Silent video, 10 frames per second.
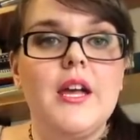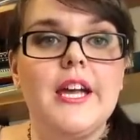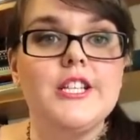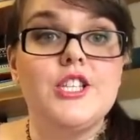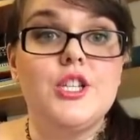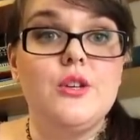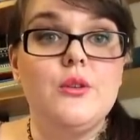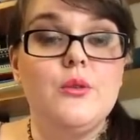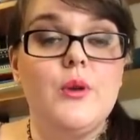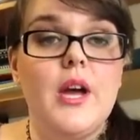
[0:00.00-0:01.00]
is
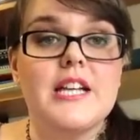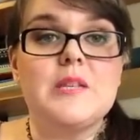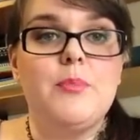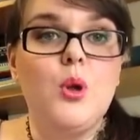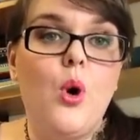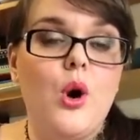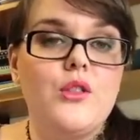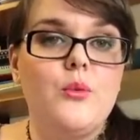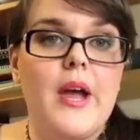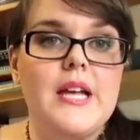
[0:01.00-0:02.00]
to explore
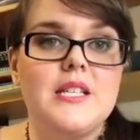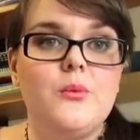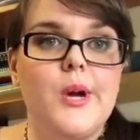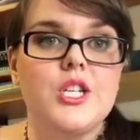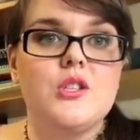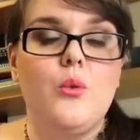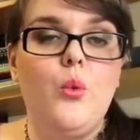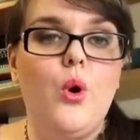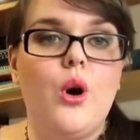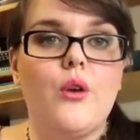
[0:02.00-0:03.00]
the ways in which the
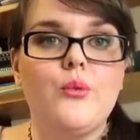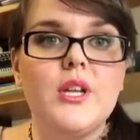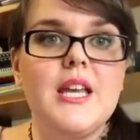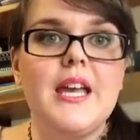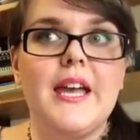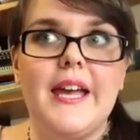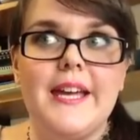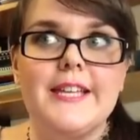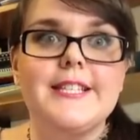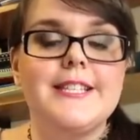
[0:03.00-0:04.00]
war really
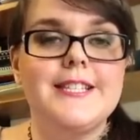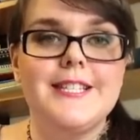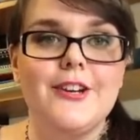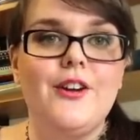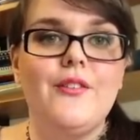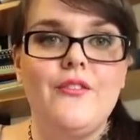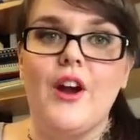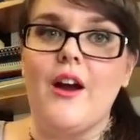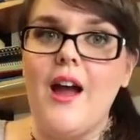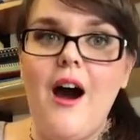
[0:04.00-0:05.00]
is still
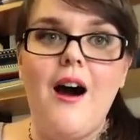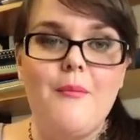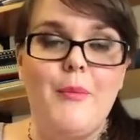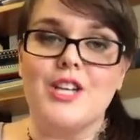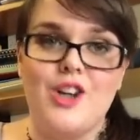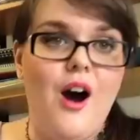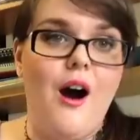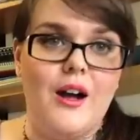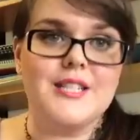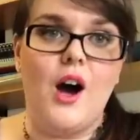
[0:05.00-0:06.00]
very much a
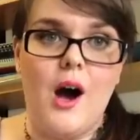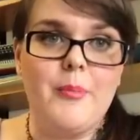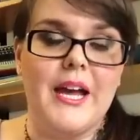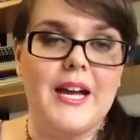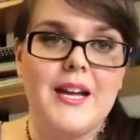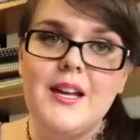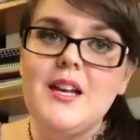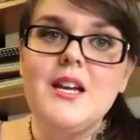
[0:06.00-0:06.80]
hot topic.